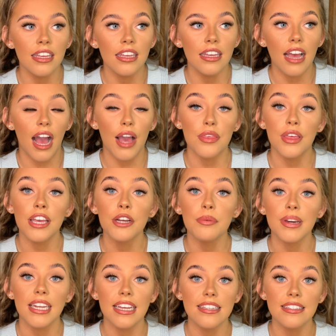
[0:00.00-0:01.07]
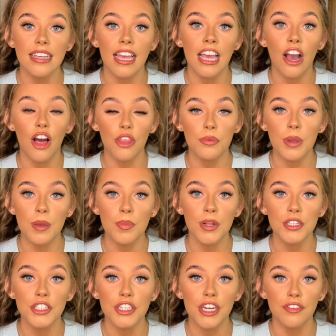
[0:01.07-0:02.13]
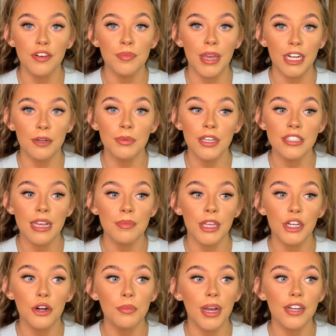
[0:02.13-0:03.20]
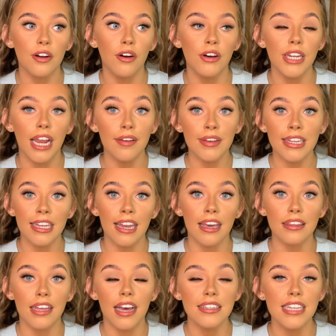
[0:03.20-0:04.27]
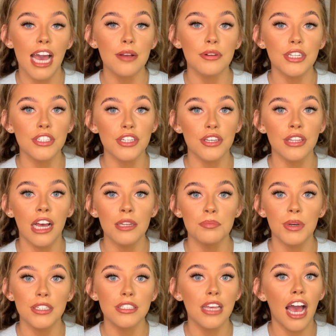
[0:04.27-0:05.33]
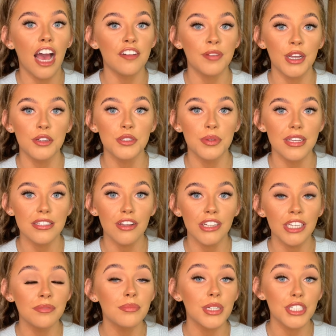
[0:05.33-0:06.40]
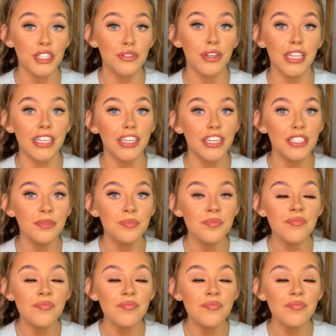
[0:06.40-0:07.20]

I think when I see other people do different makeup looks, I'm like, oh my god, I really like that, I'm gonna do that, but have my own twist on it, which is really good.